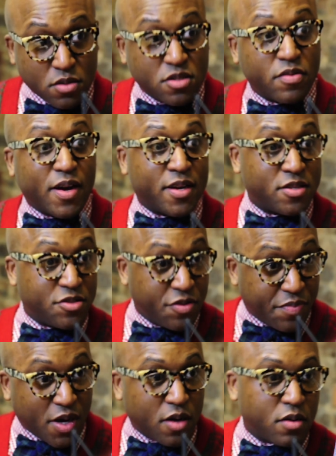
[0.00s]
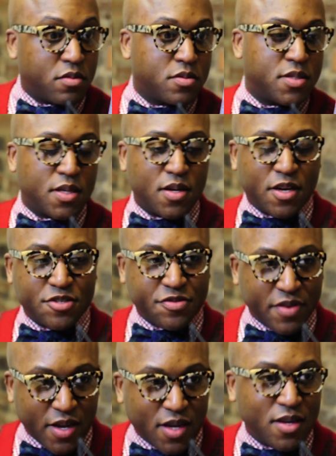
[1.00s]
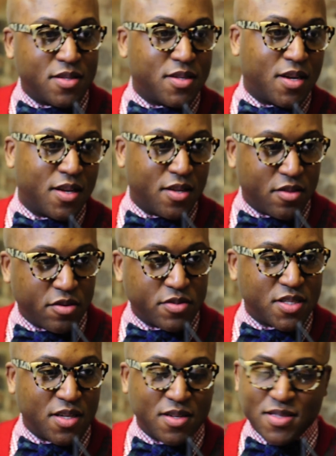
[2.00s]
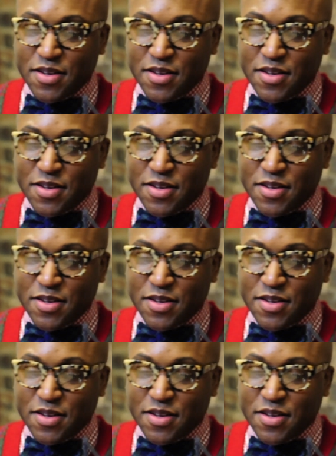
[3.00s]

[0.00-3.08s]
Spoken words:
so I too modeled, and I trained, and I did those things.